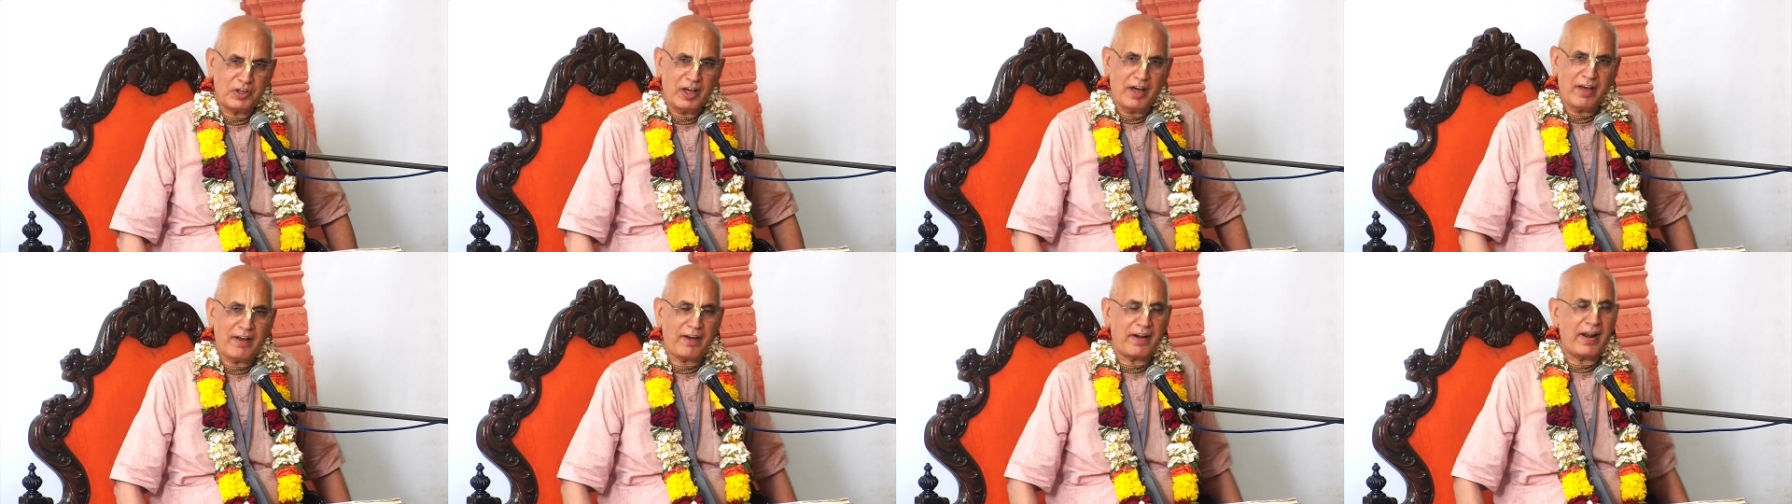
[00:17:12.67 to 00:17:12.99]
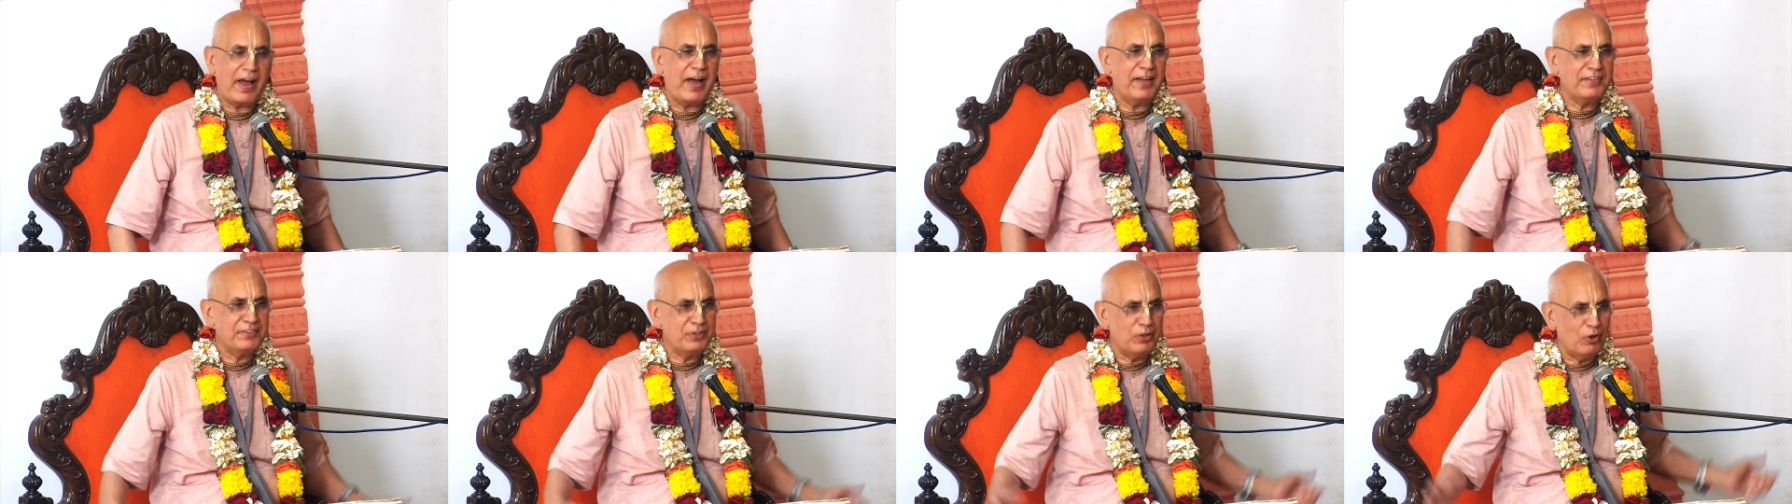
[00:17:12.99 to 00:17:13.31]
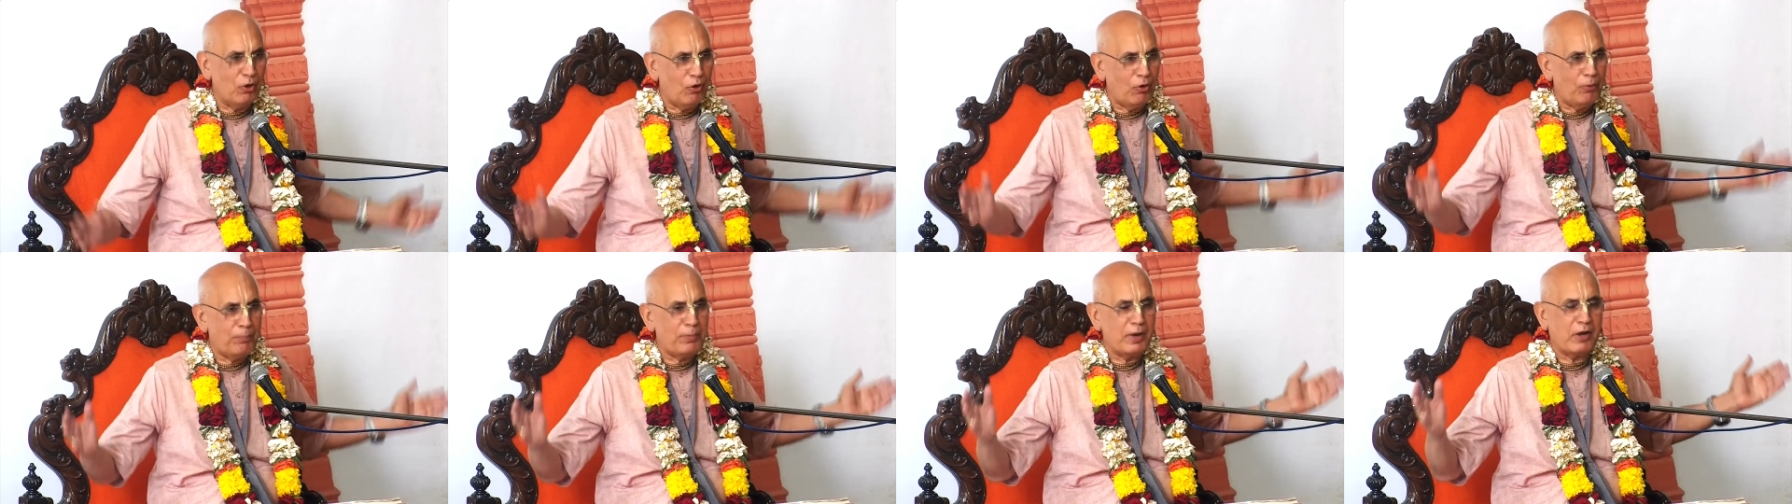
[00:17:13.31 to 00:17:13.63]

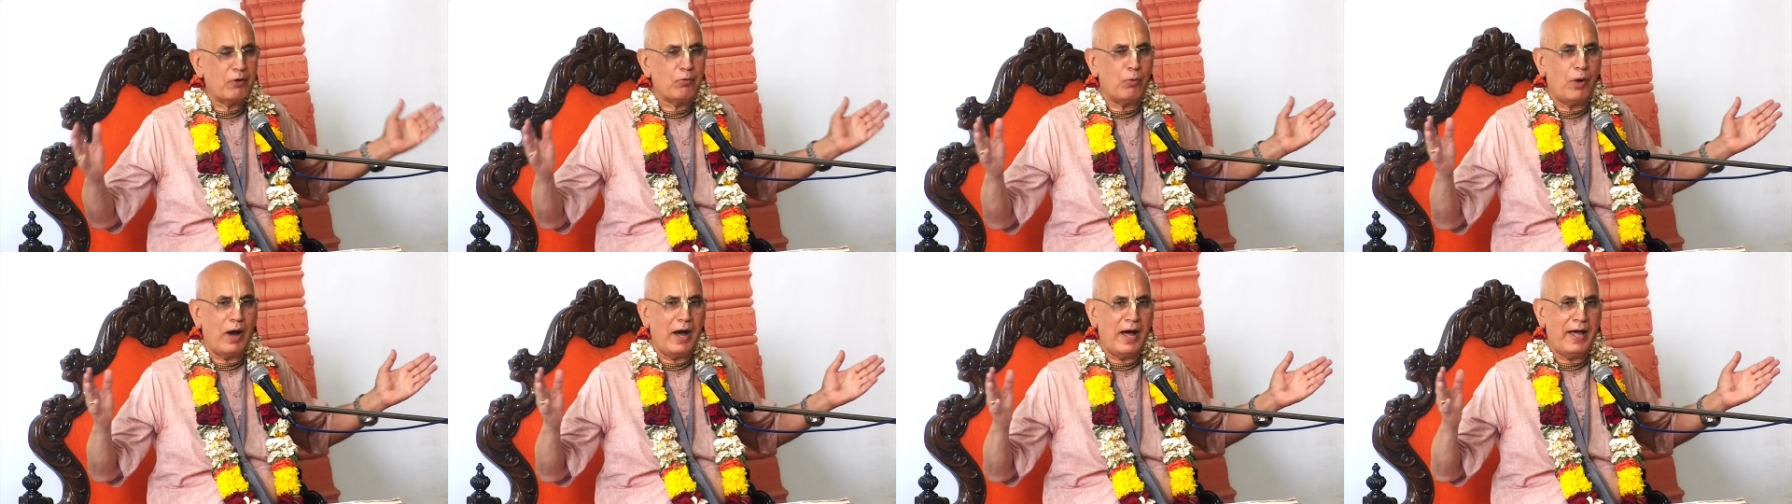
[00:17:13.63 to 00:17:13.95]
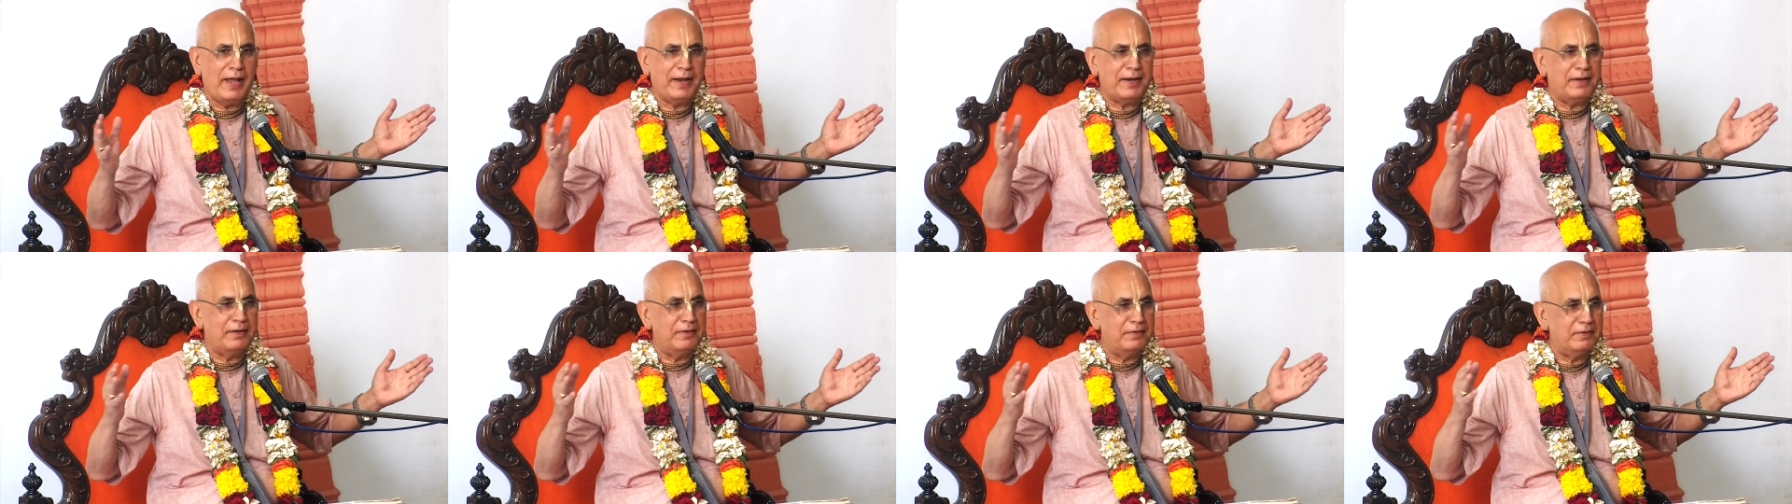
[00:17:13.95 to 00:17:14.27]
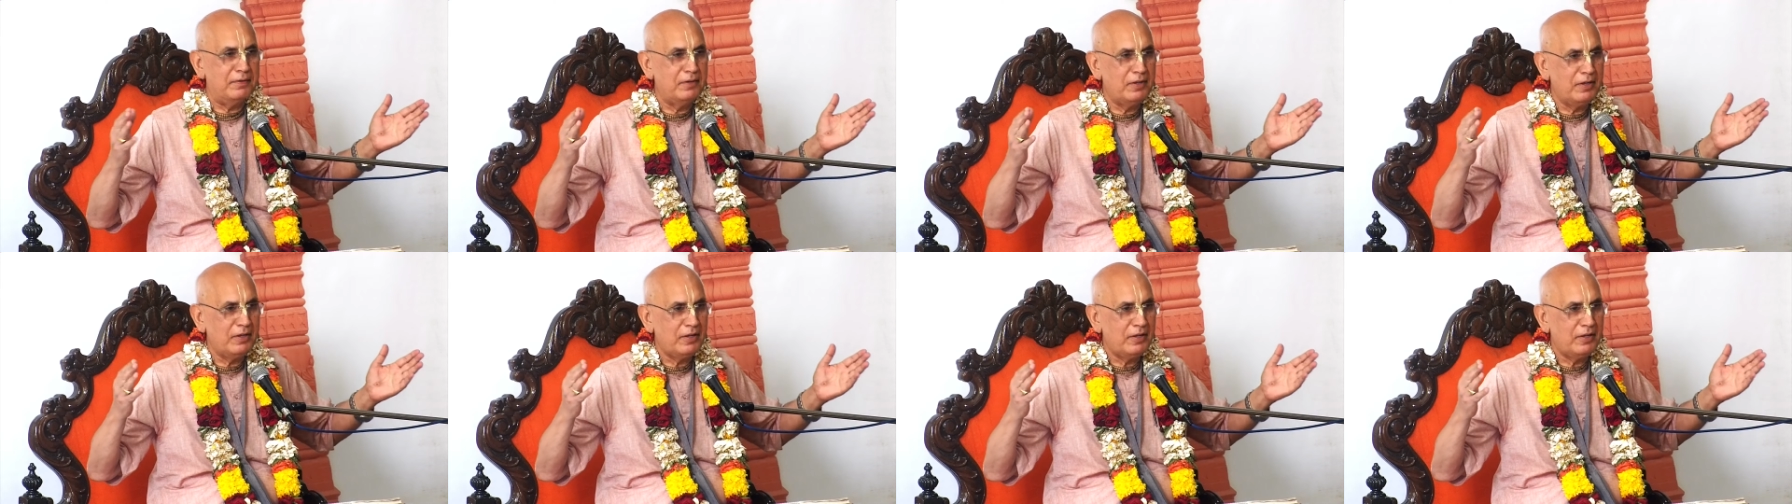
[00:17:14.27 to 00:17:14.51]
Aradhyo Bhagwan